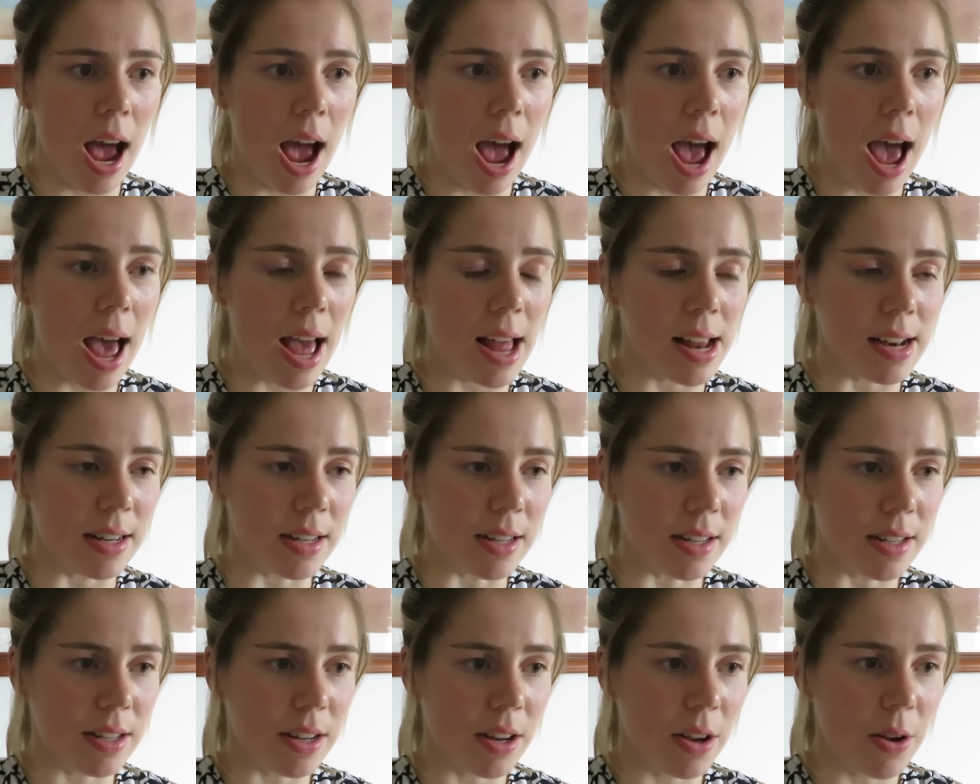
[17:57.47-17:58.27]

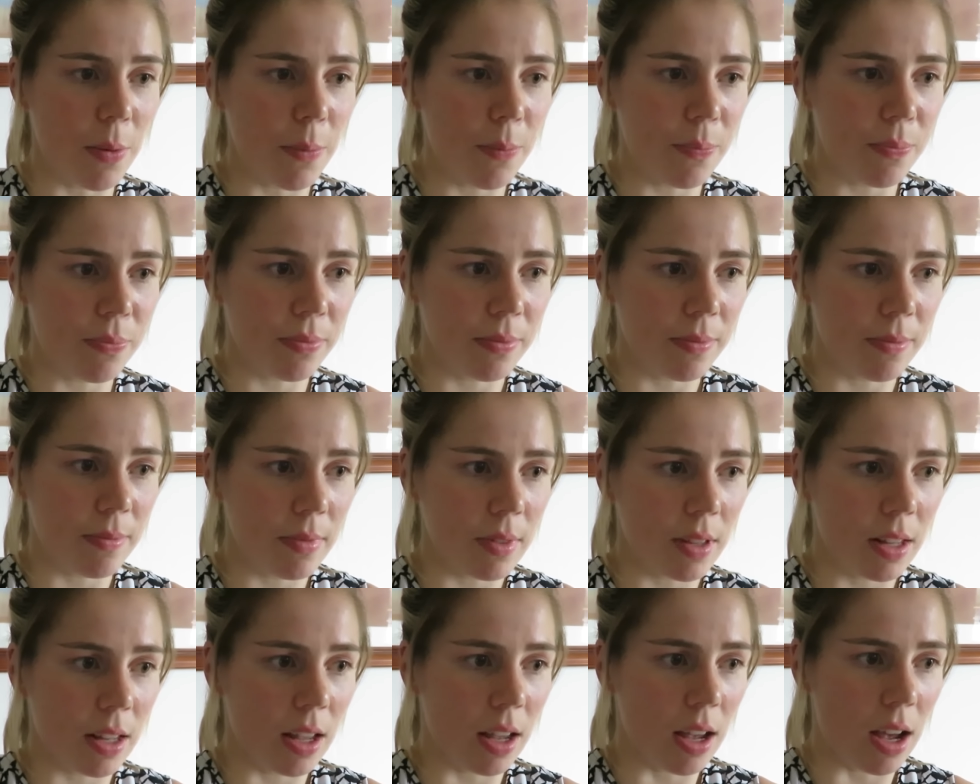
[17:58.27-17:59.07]
And
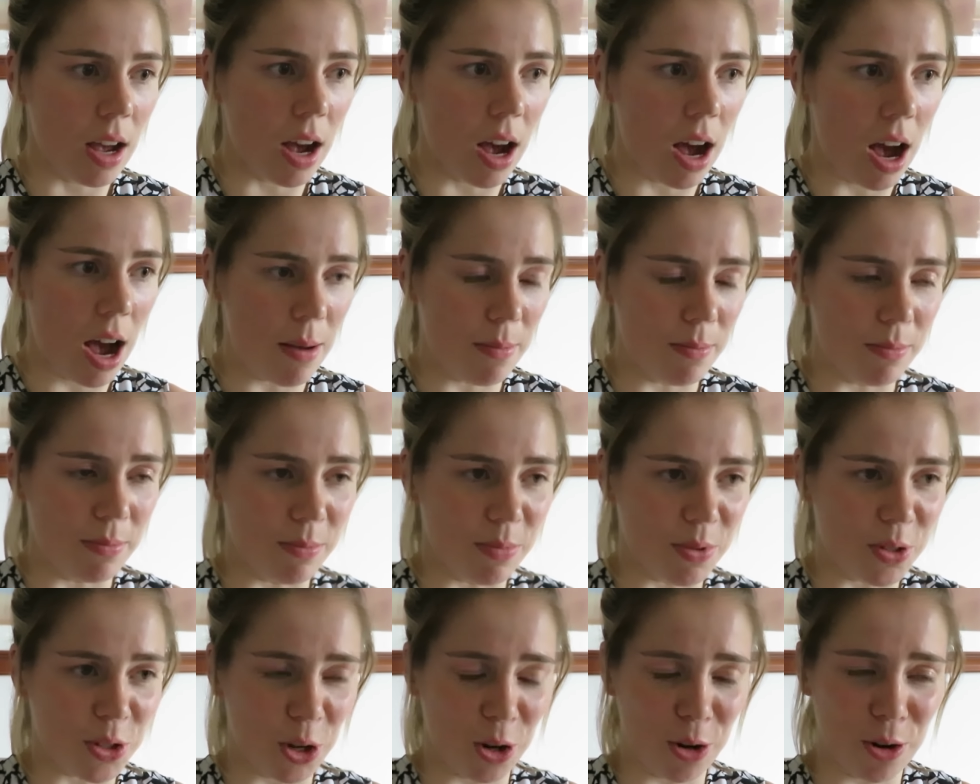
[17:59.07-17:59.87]

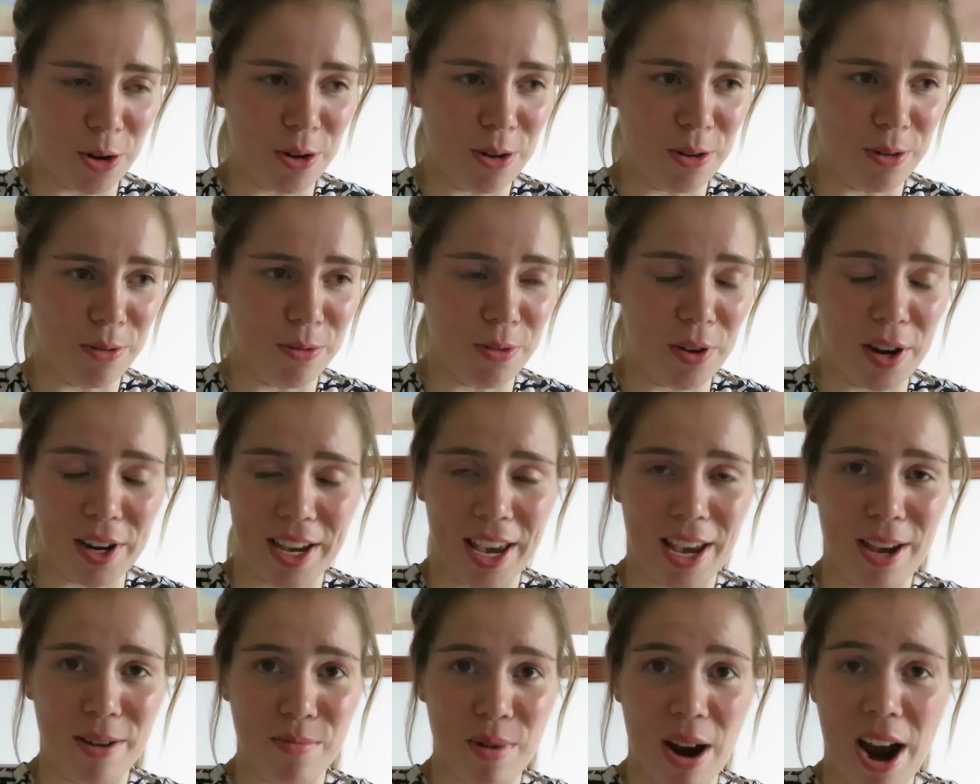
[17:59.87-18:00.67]
I'm so
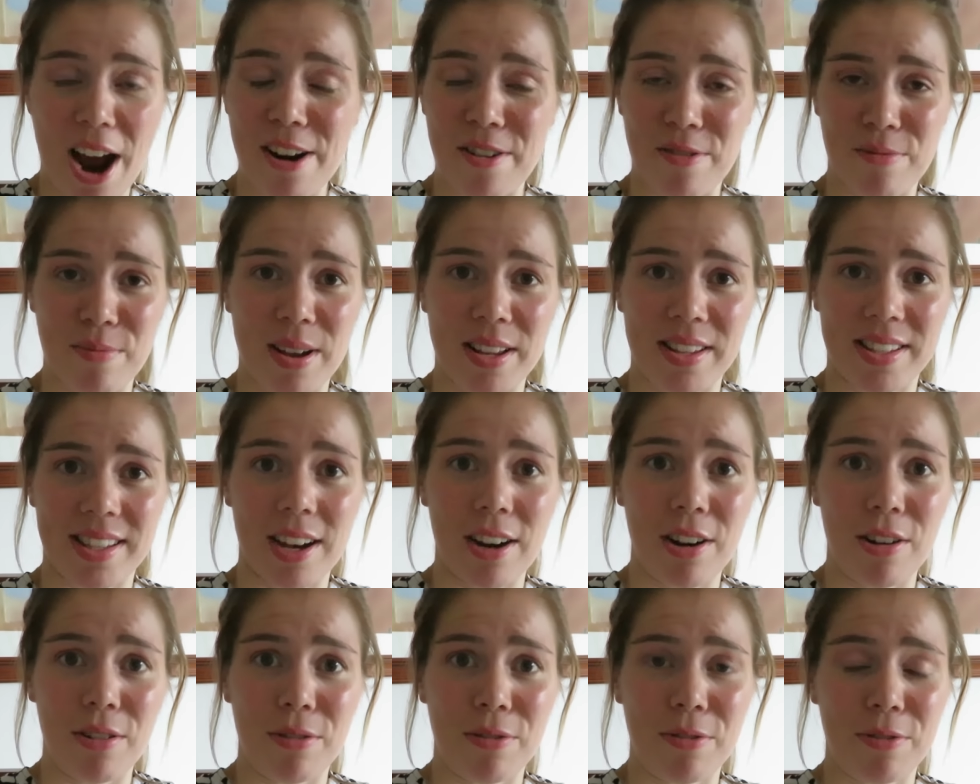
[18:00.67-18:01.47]
fucking proud of
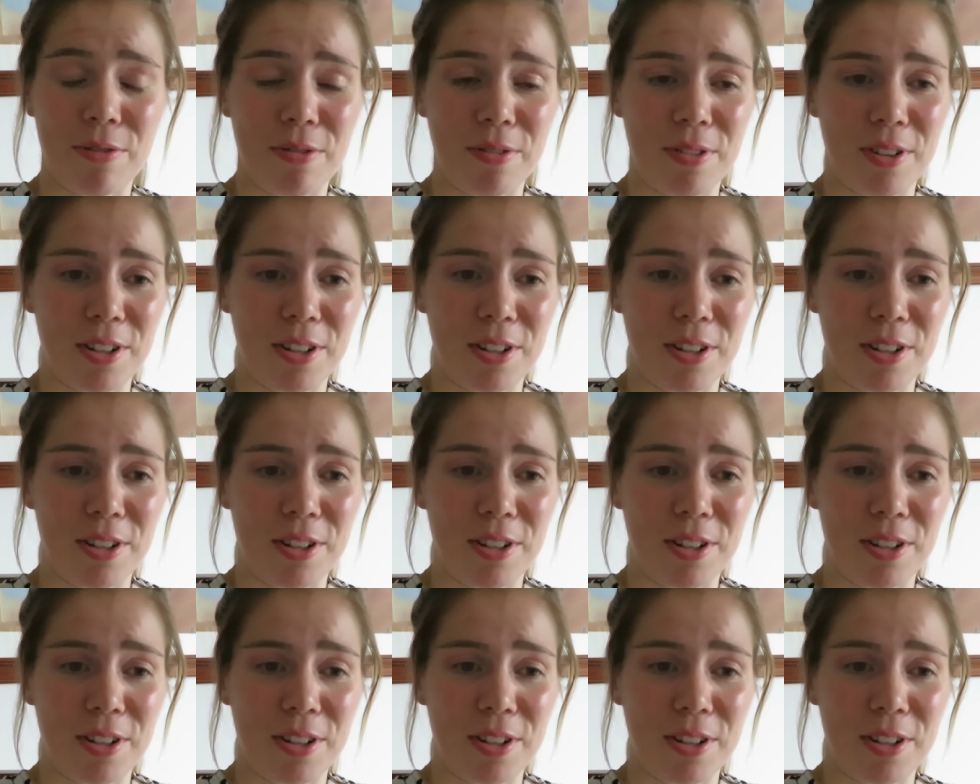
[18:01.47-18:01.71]
myself